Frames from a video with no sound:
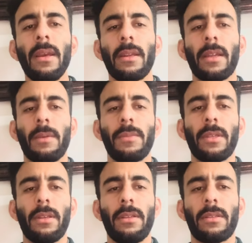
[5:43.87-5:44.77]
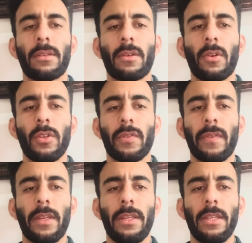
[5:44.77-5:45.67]
Time series cross
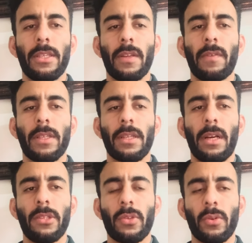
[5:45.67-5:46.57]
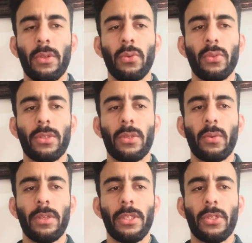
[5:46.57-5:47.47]
validation was also used
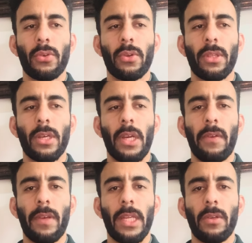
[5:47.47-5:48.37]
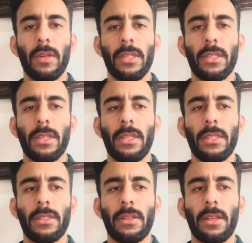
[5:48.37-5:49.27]
to ensure the evaluation
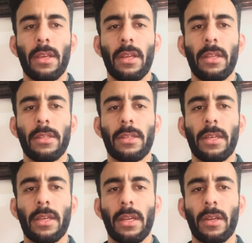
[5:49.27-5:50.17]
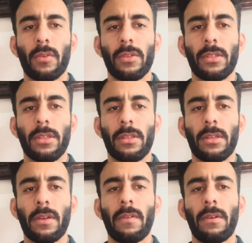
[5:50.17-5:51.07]
is realistic and
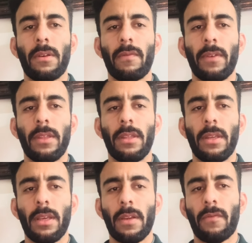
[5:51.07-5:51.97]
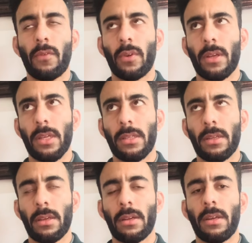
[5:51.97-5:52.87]
consistent with real
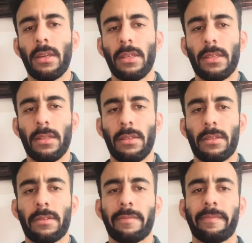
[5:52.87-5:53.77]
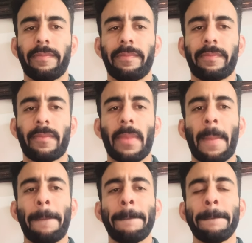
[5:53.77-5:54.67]
forecasting conditions.
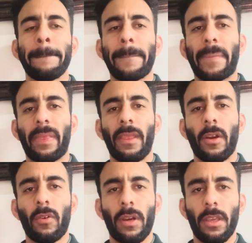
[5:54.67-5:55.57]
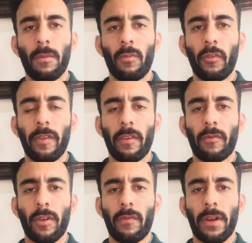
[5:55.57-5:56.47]
Now I am moving
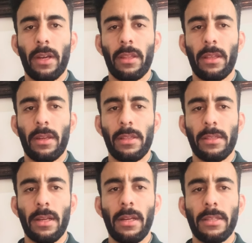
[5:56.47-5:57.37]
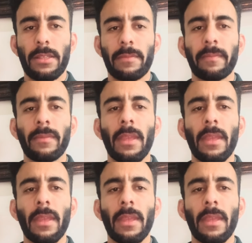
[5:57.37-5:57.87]
forward the results.